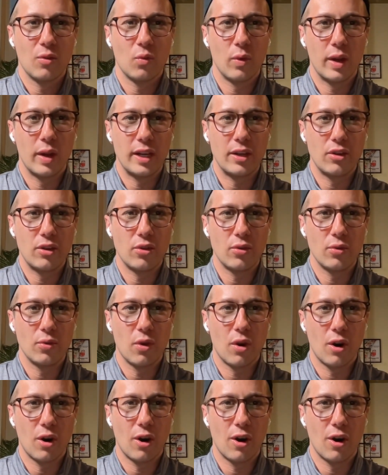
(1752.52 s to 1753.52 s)
when
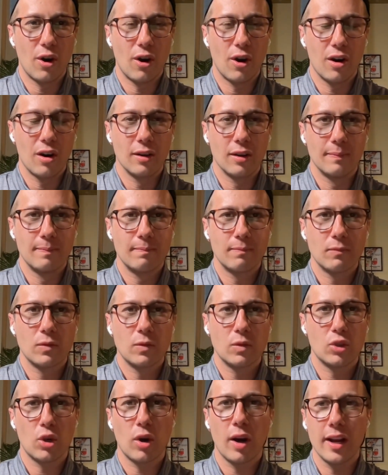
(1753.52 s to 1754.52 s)
you are
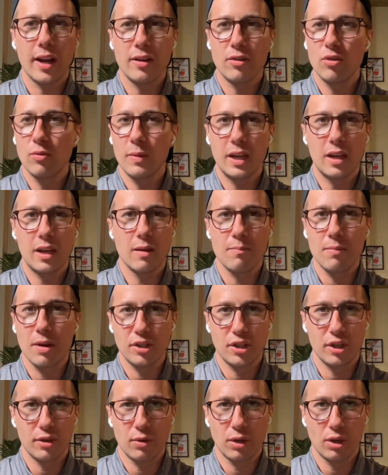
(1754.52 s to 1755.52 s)
trying to make a
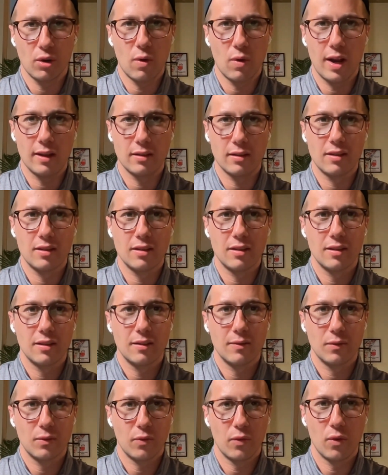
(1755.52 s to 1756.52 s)
budget request
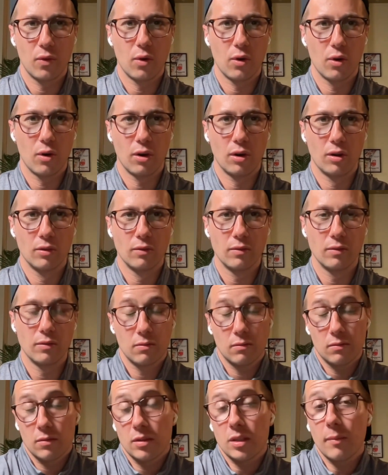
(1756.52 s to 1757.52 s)
for
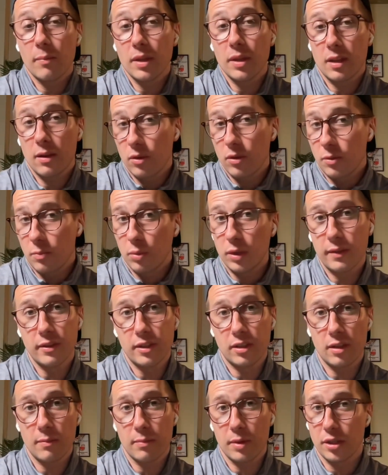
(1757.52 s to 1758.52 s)
something that was
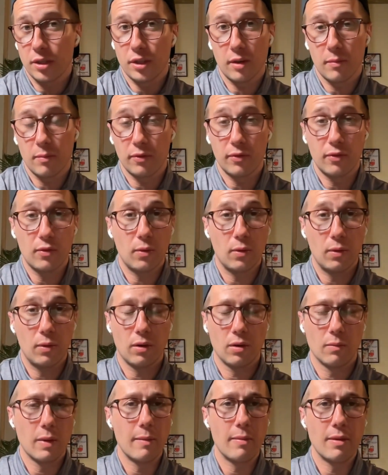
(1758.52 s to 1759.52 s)
previously budgeted
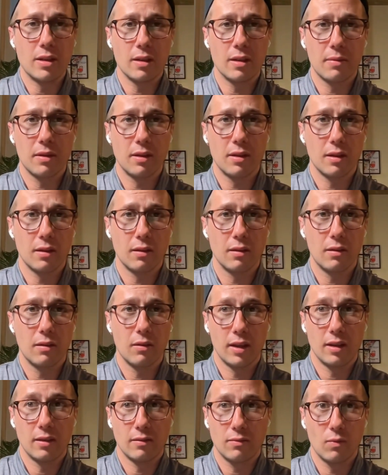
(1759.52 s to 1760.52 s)
before, or maybe something that
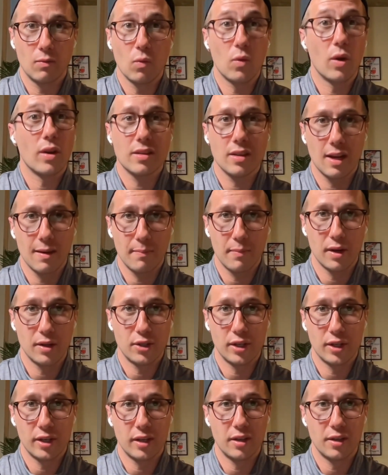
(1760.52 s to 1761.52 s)
was not
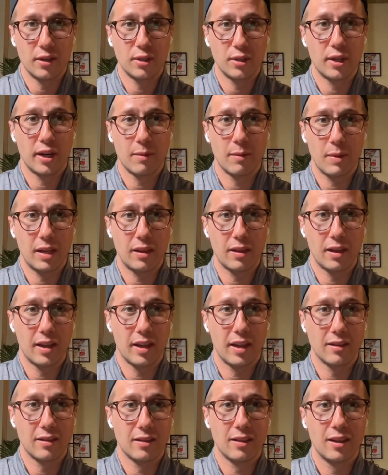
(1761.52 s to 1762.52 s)
budgeted and you're trying to make the
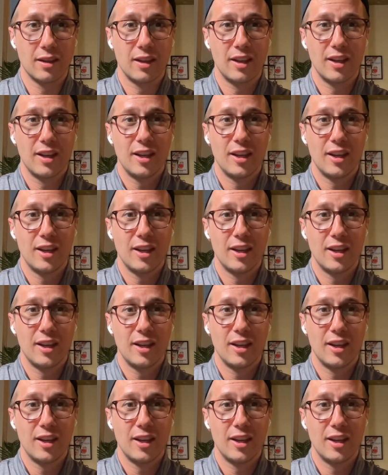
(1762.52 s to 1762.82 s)
case,